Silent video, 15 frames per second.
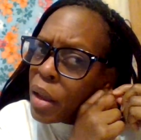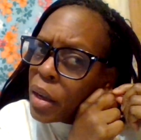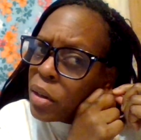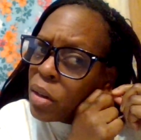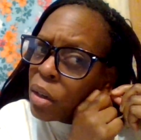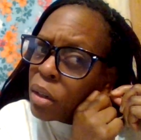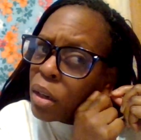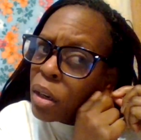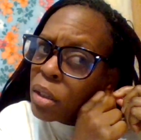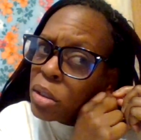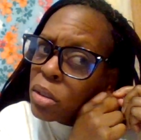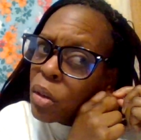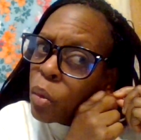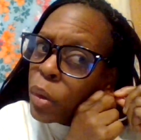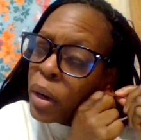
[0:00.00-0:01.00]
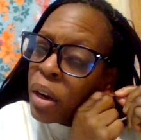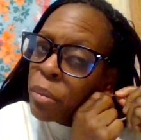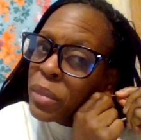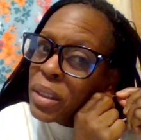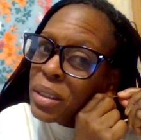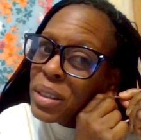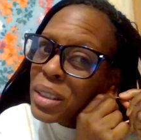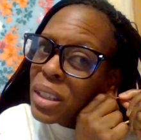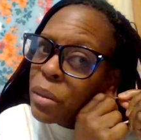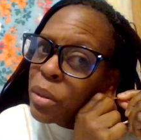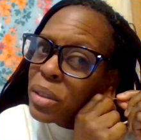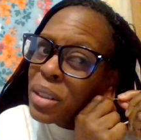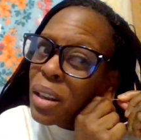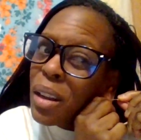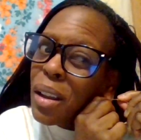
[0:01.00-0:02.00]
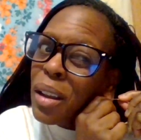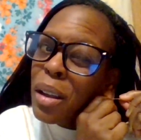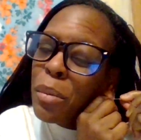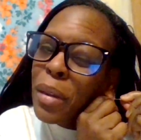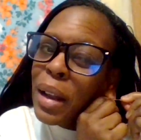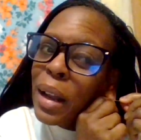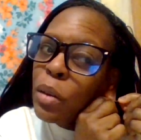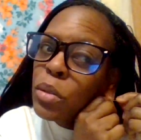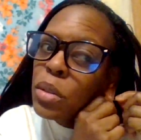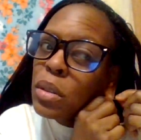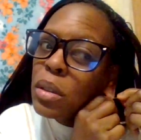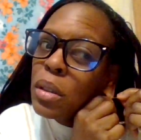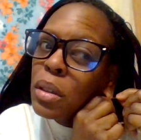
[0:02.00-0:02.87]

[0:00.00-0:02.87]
and you can also wear them in the summertime Ouch.